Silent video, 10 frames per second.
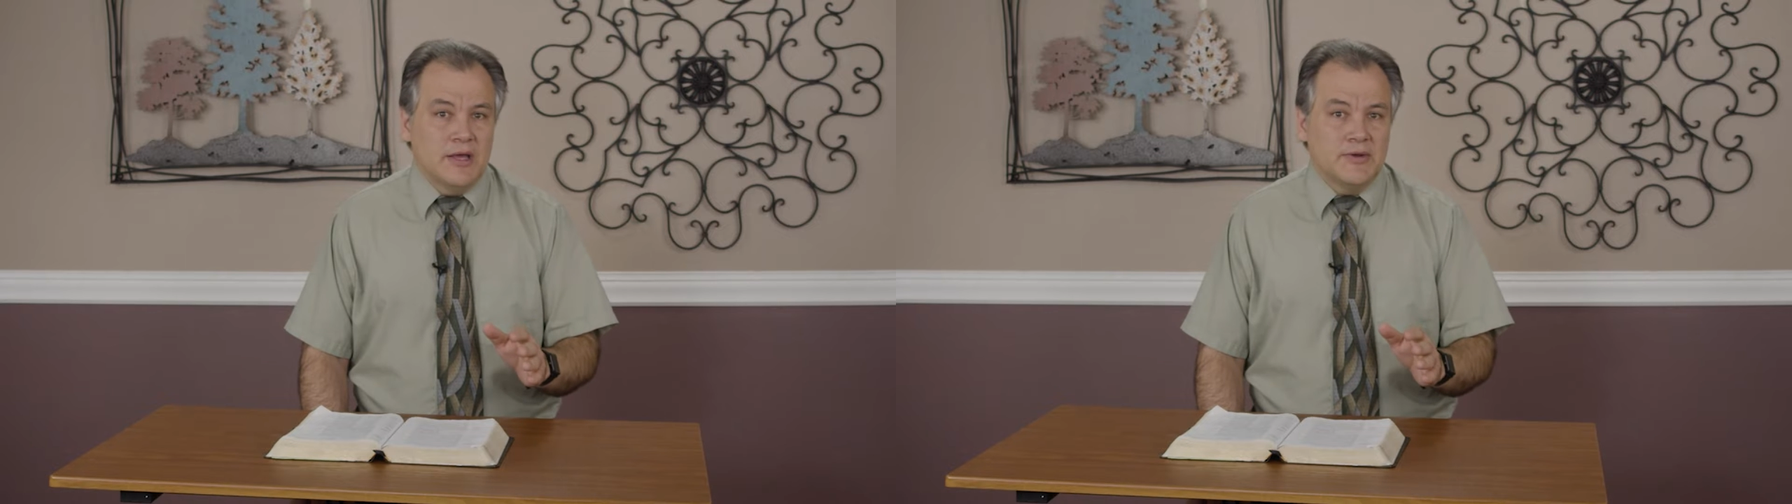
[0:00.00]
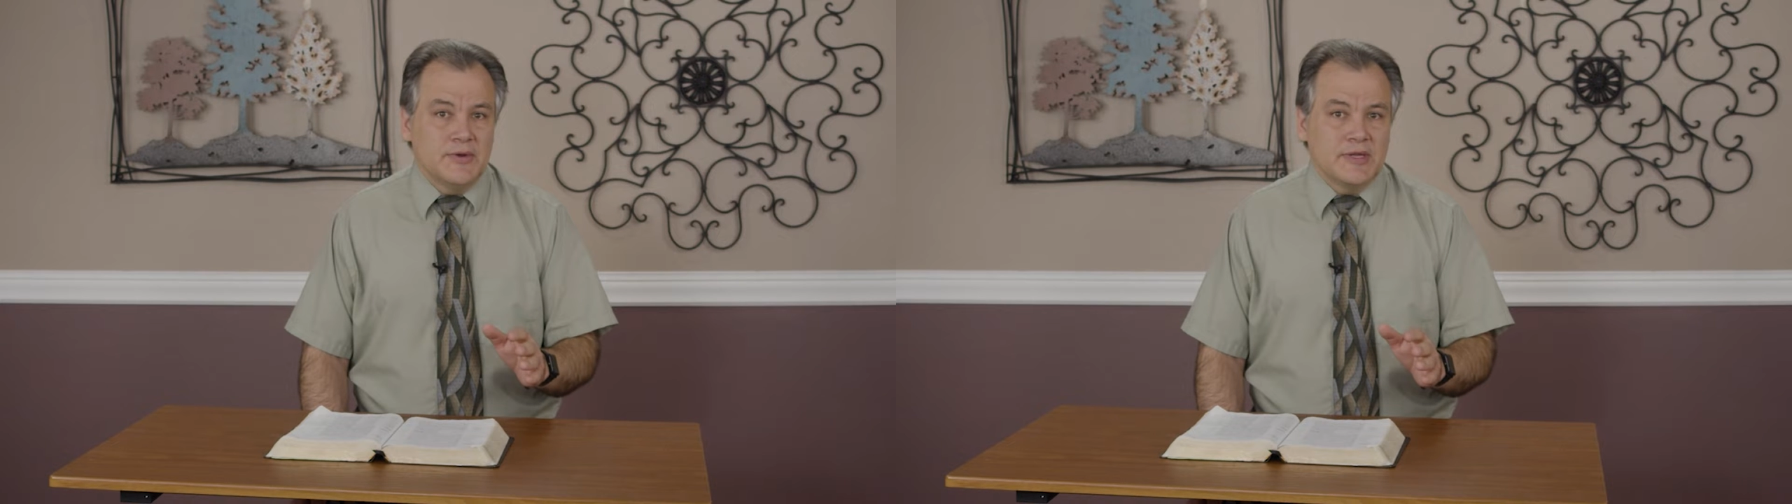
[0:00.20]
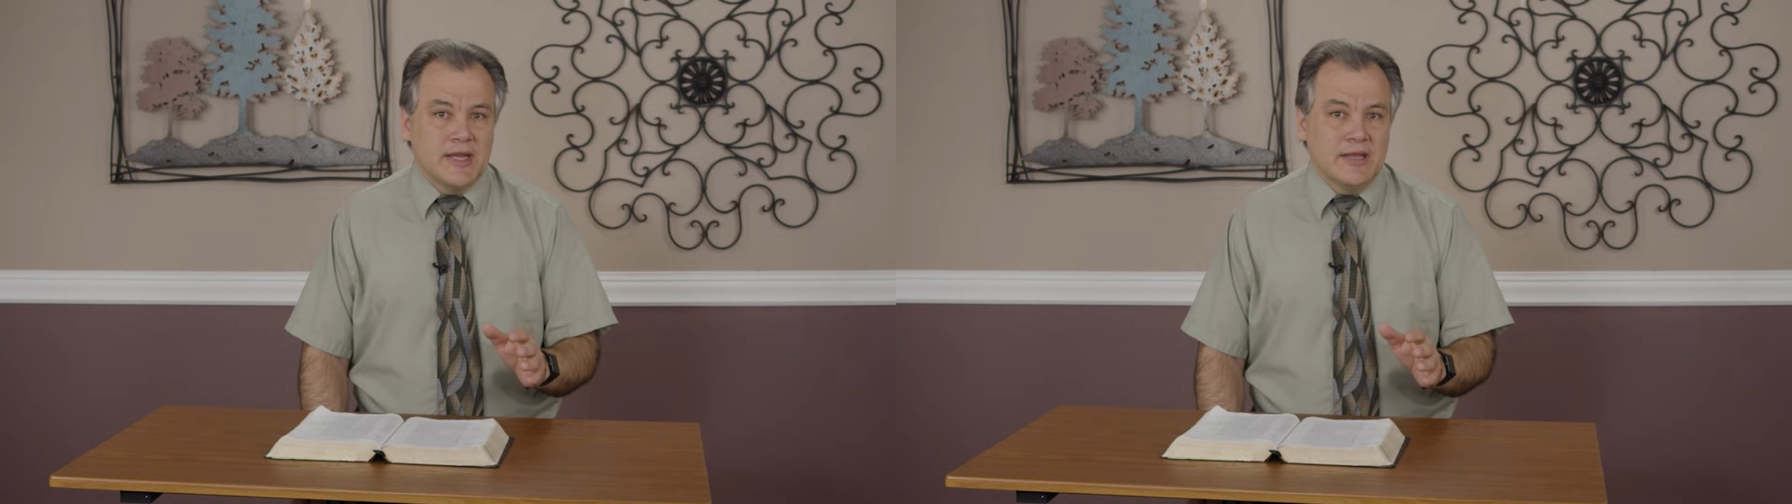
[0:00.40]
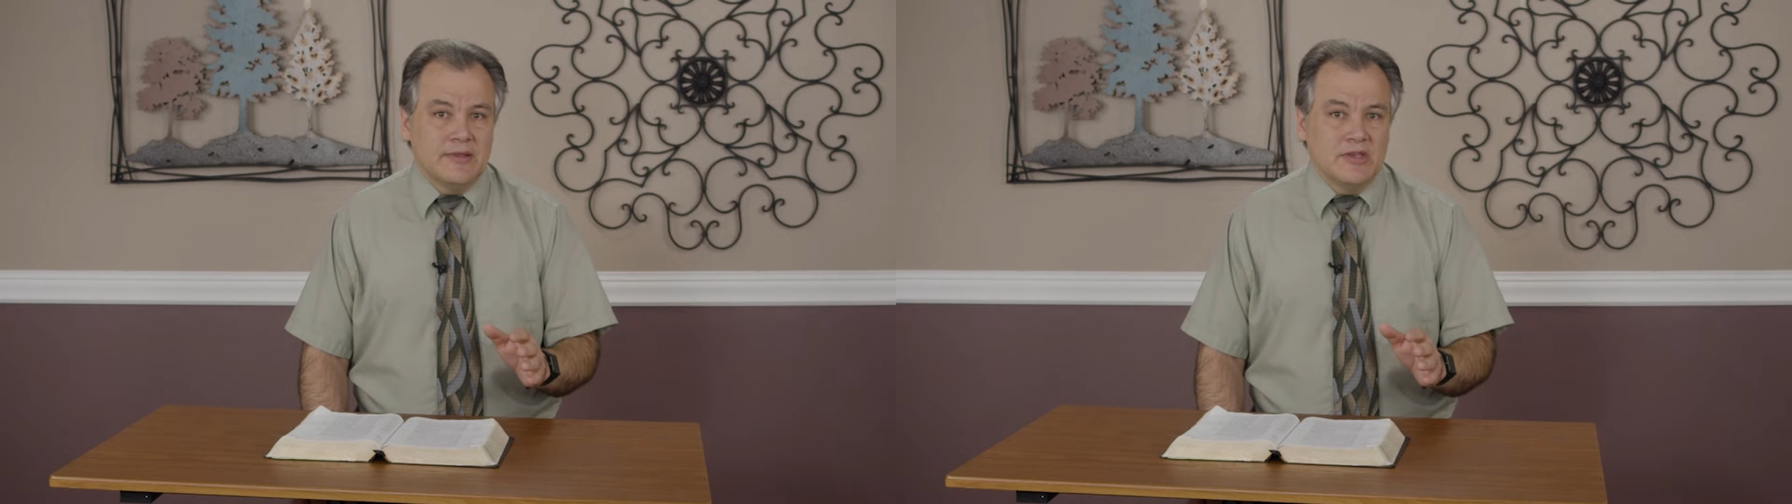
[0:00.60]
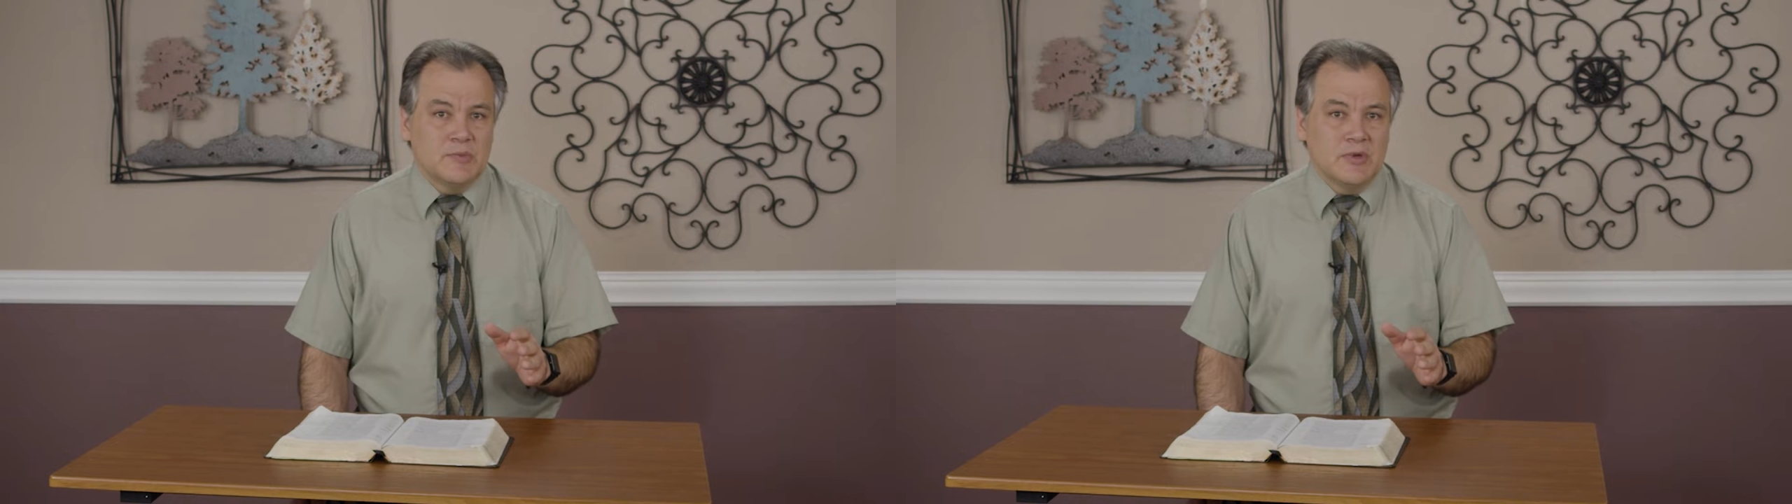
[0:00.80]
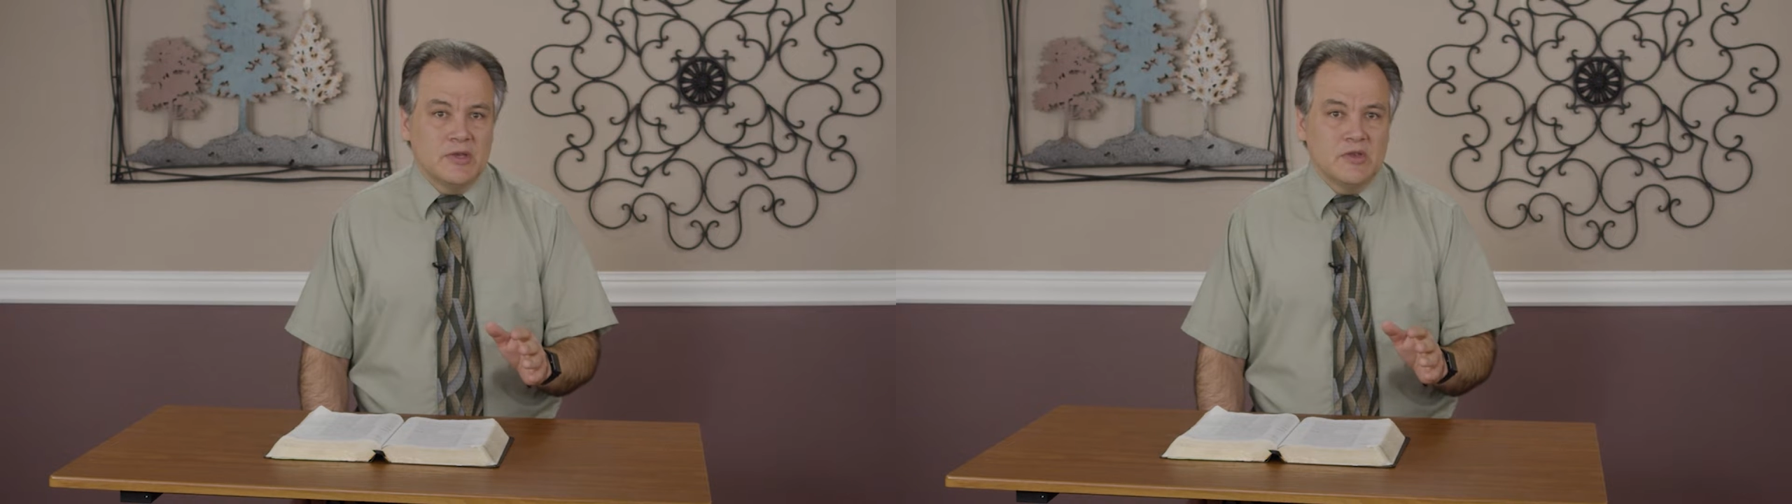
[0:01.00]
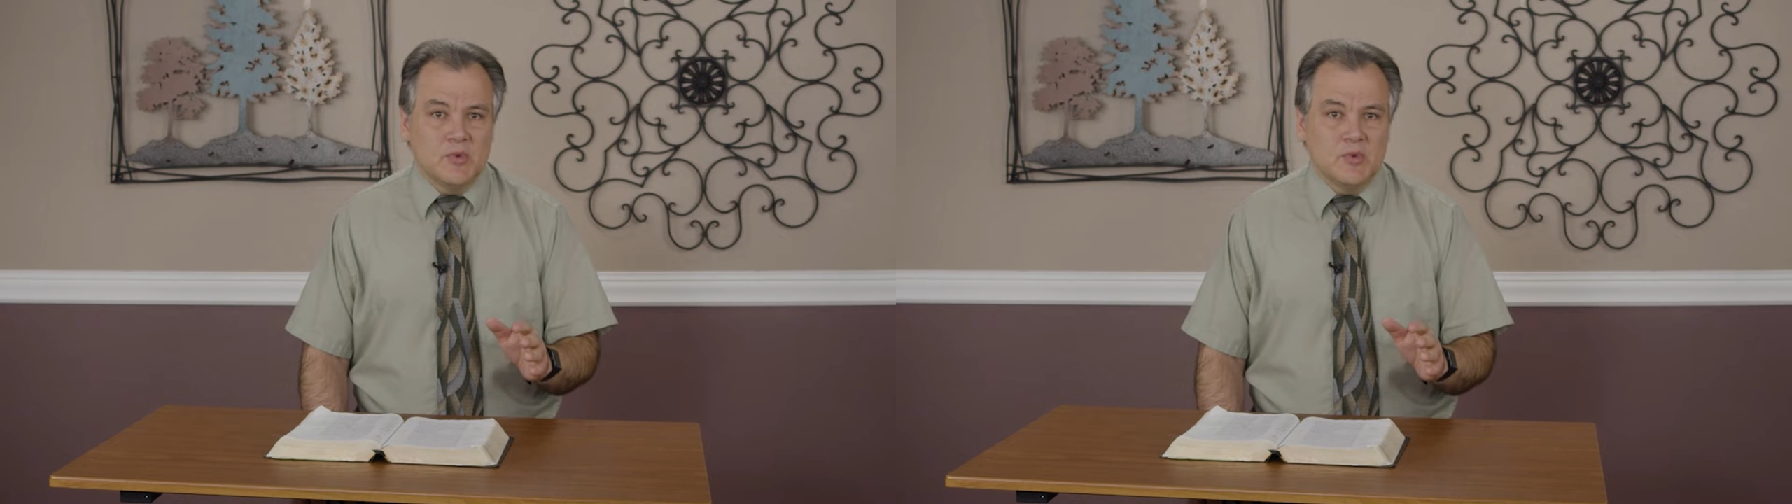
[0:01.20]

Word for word: understand this because